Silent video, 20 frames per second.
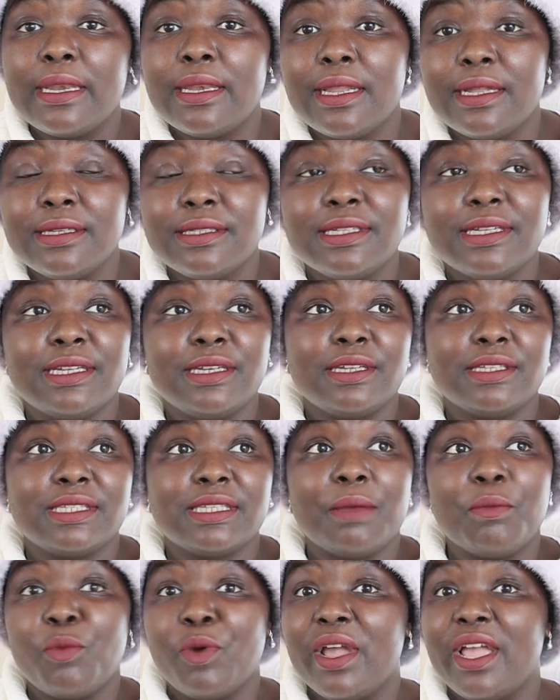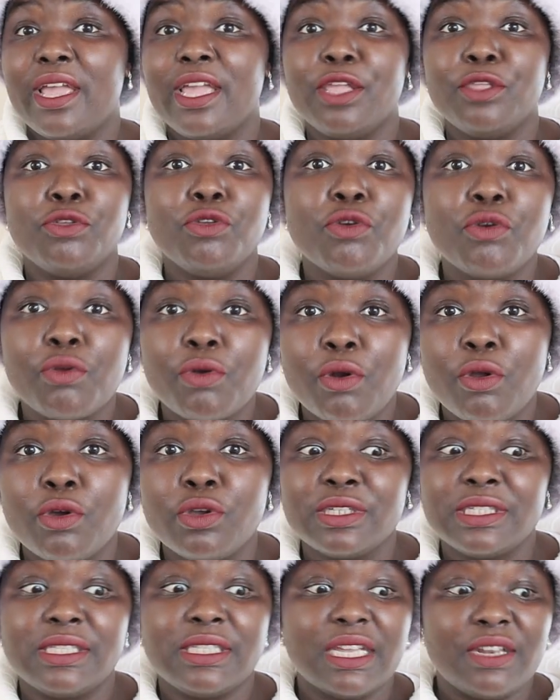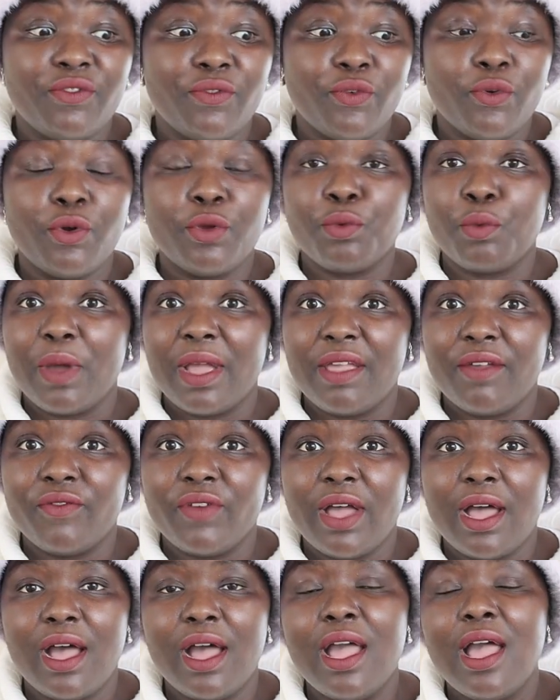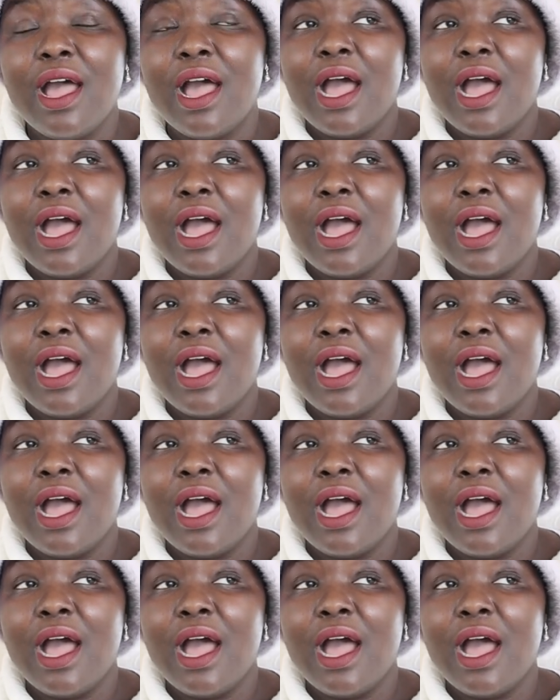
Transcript: in London or somewhere in New Cross, Deptford, whatever,